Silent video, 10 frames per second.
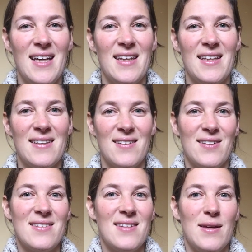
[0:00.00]
and that
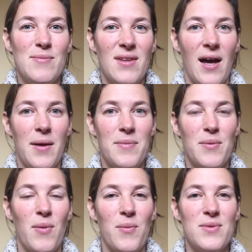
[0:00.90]
on the same time,
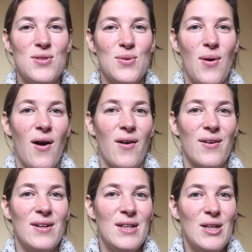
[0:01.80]
the moment you are